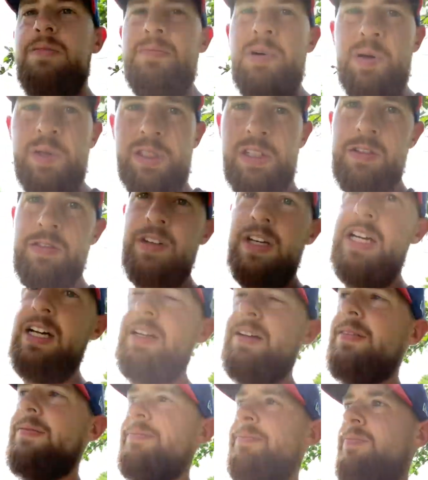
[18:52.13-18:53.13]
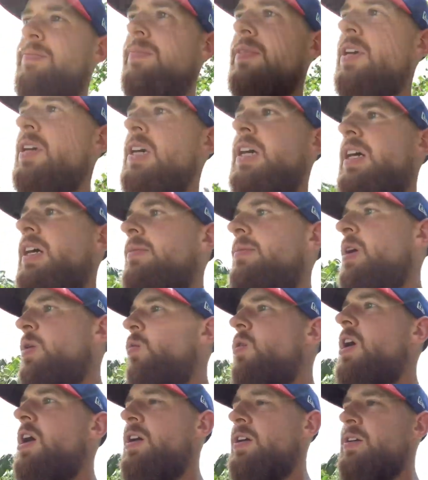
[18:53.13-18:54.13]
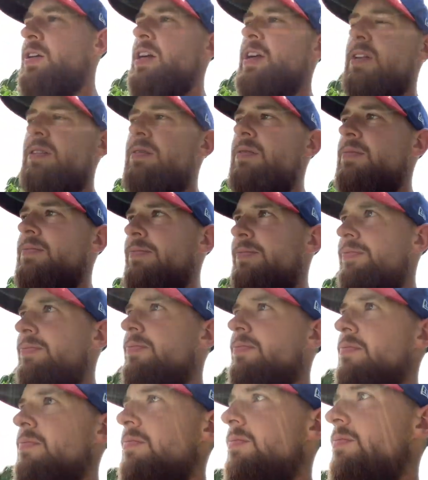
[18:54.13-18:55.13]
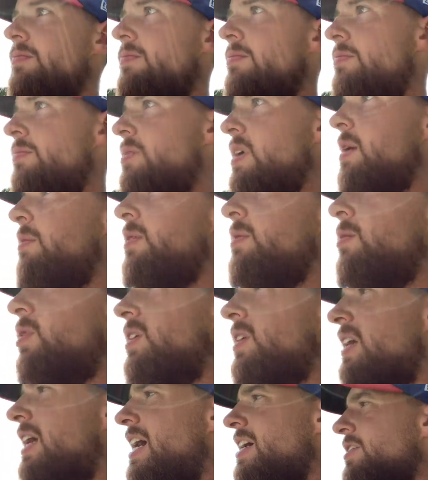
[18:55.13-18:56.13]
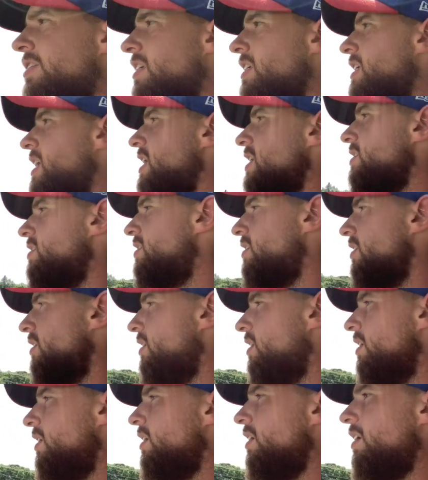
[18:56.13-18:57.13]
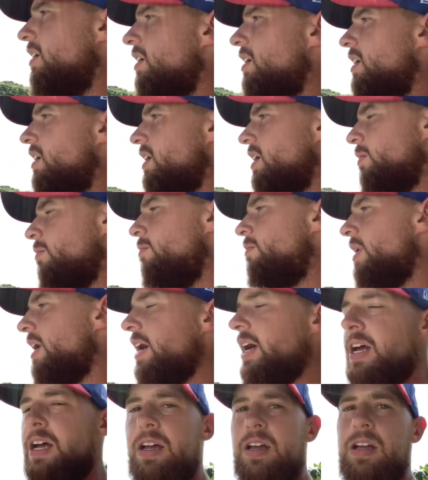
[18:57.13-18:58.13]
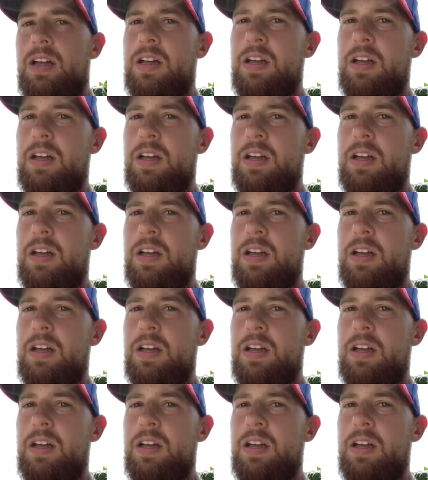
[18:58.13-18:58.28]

most of it. I water it probably more than Ashley does, but